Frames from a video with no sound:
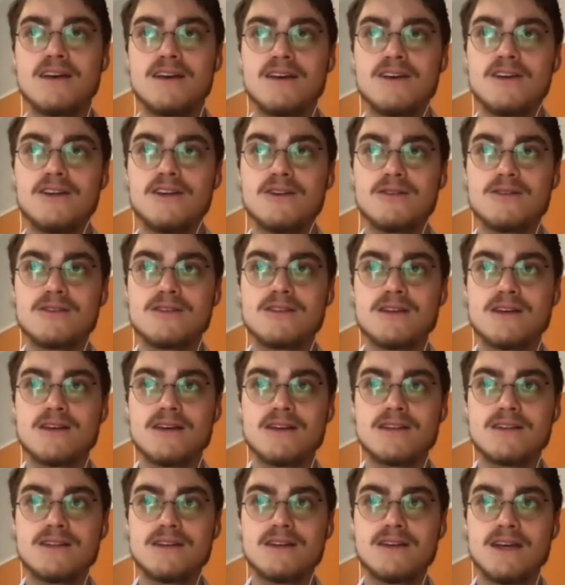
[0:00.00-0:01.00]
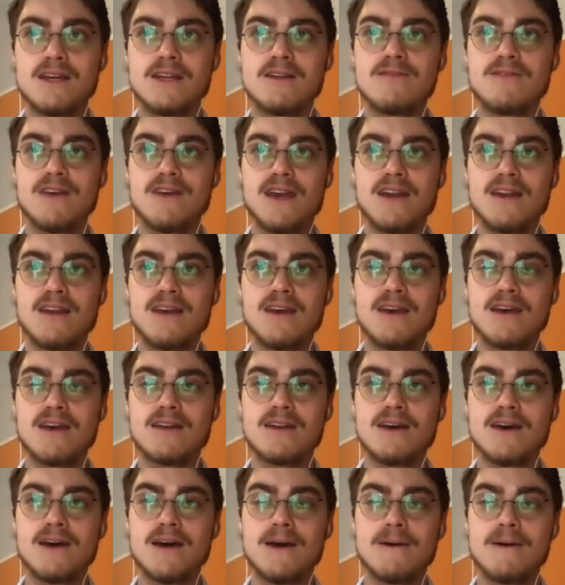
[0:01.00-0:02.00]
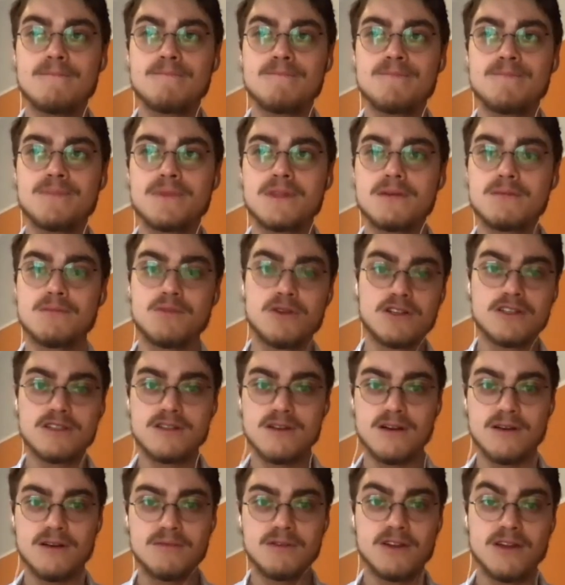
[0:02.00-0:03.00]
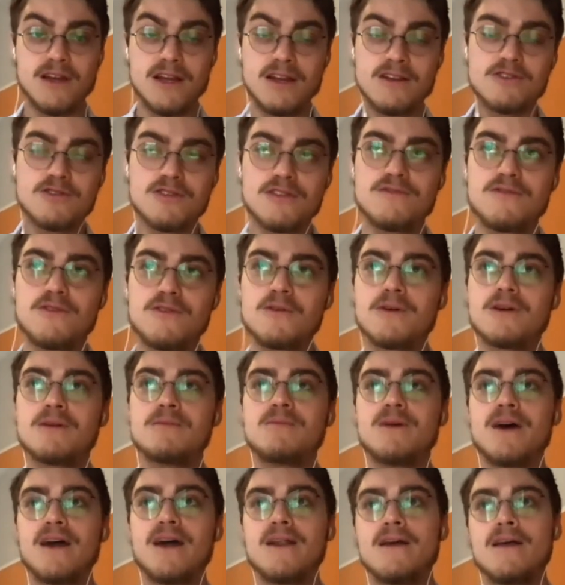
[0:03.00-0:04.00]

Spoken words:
to innovate and push their industry forward. But